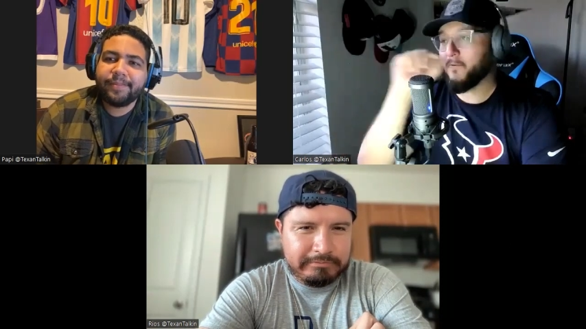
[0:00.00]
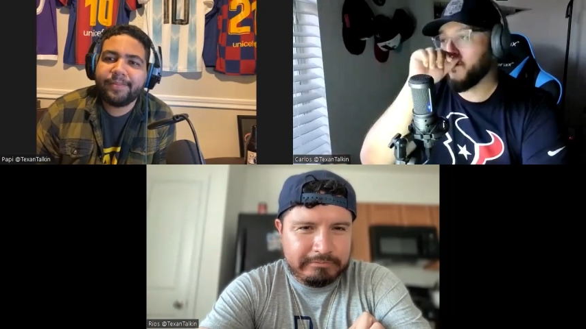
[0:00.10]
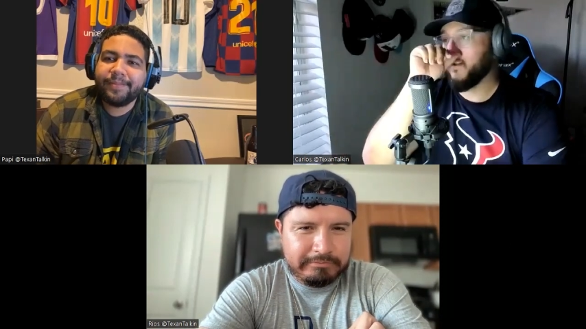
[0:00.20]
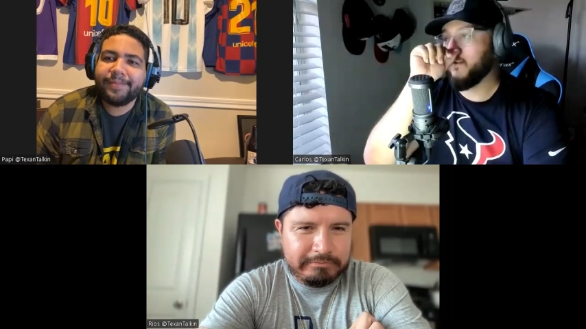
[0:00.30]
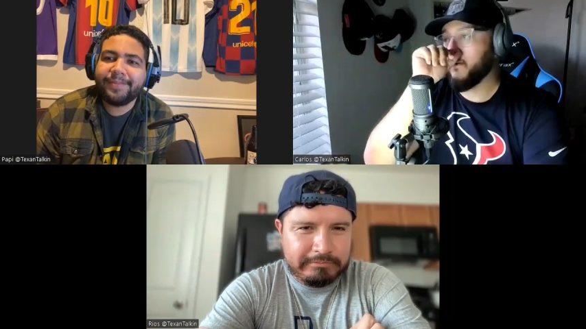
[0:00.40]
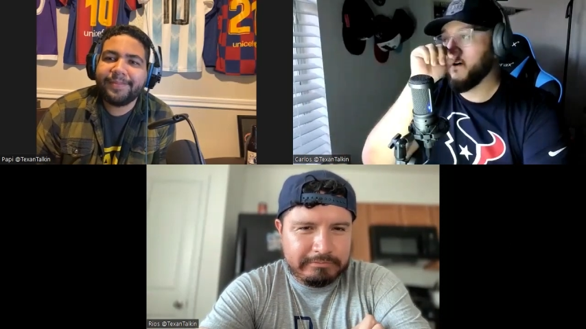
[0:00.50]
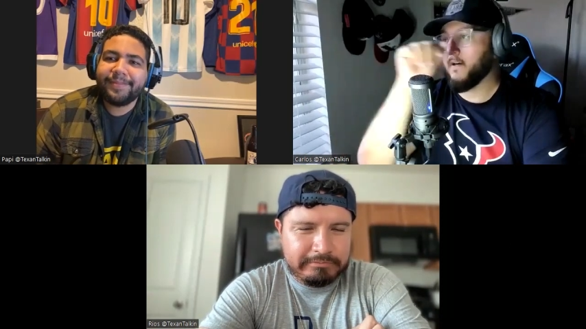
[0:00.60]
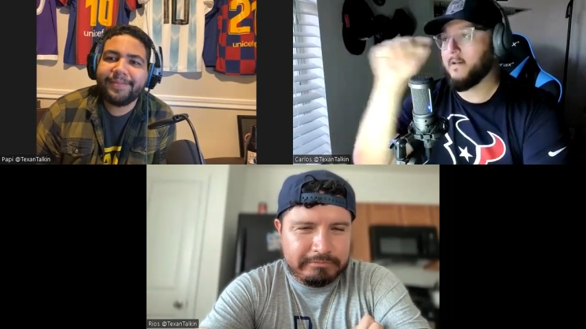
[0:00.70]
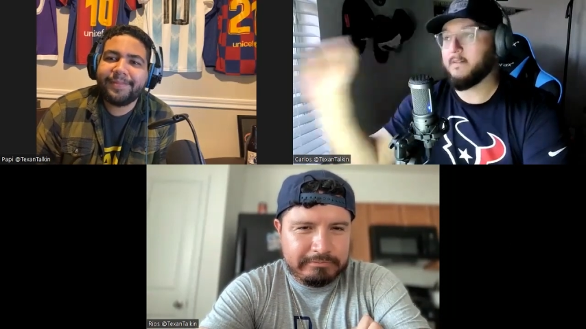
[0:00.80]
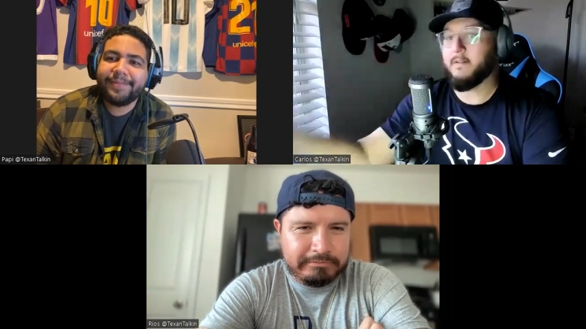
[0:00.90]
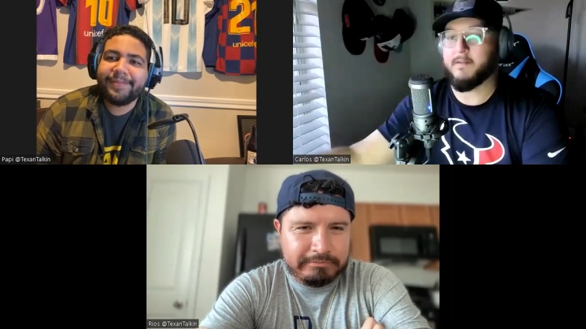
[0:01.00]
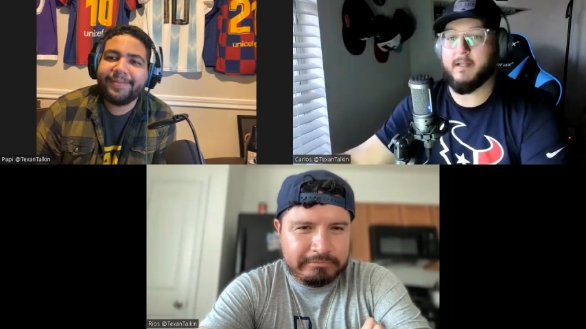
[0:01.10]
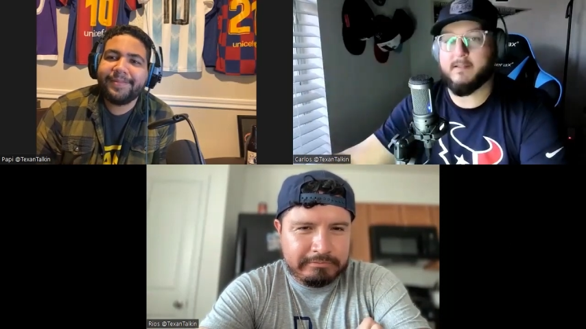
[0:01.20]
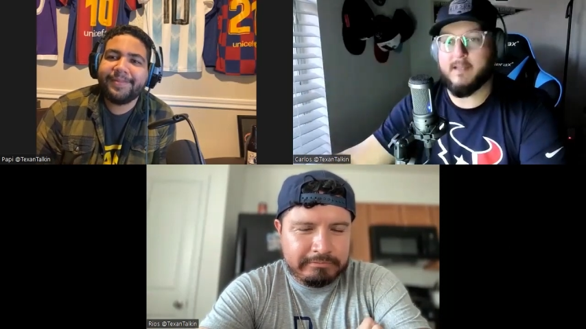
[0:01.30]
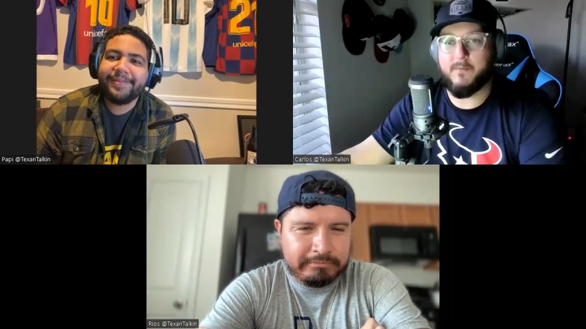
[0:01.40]
Speaker 1: afford a new car. So I
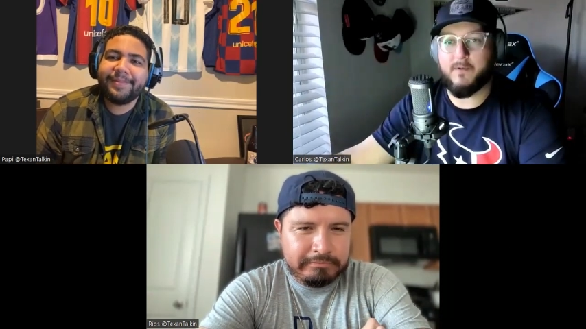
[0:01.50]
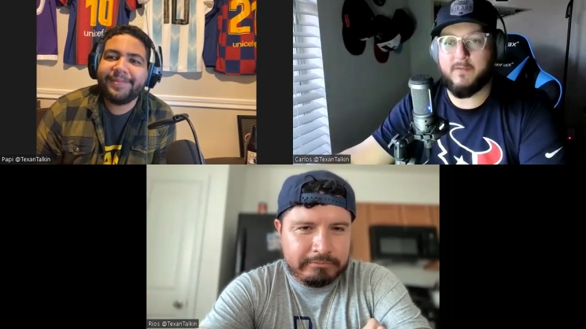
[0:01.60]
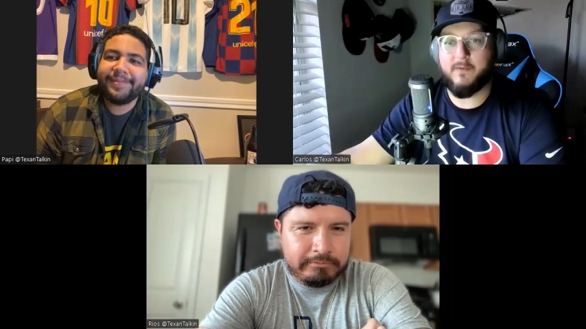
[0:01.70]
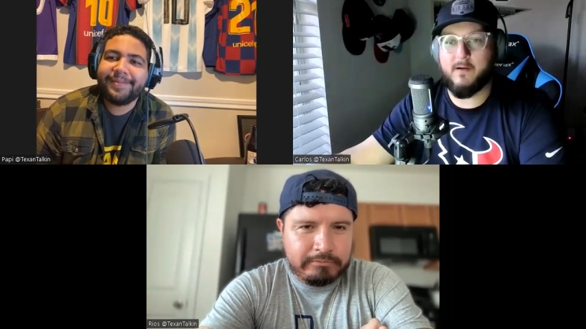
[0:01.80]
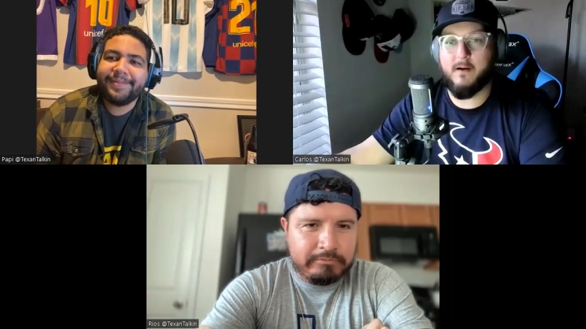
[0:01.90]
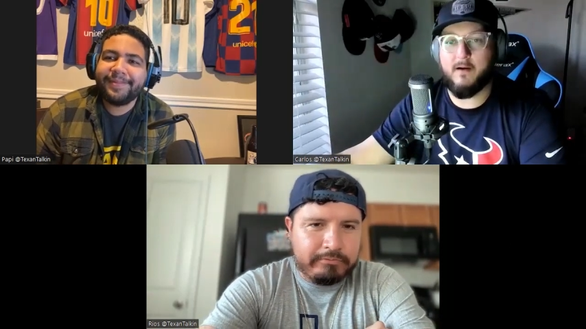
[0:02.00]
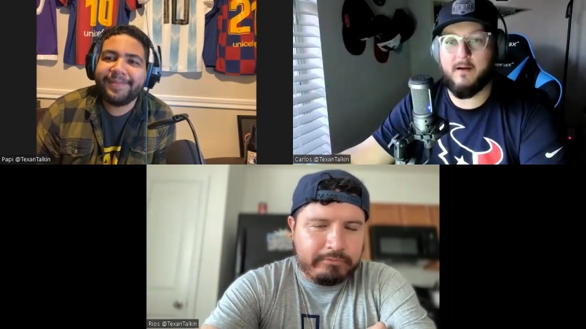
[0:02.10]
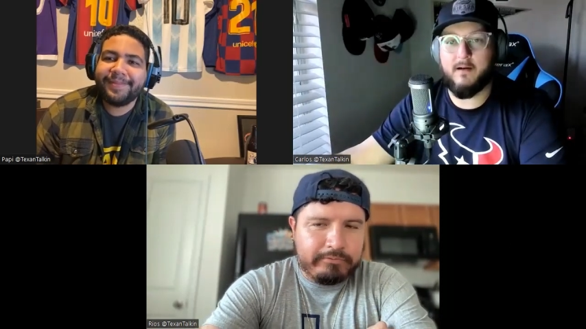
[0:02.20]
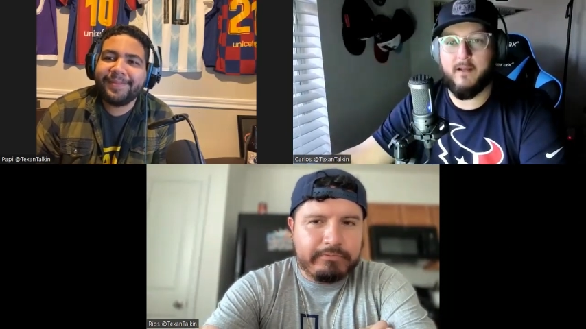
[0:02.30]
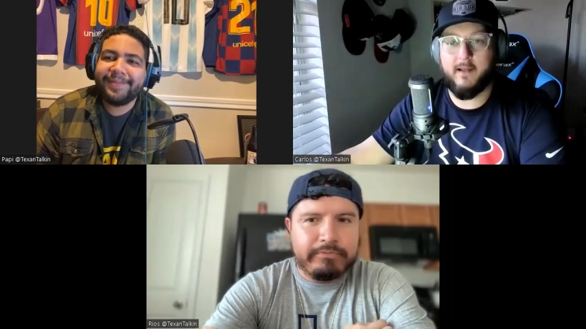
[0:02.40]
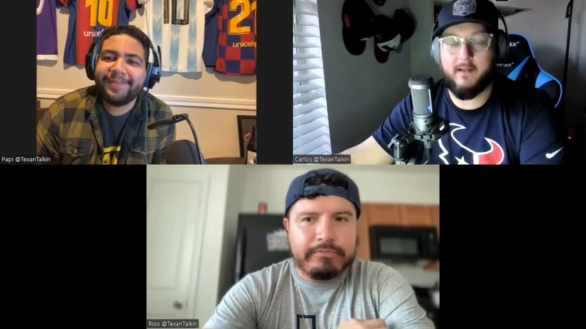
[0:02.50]
was like, "Sent for a different car.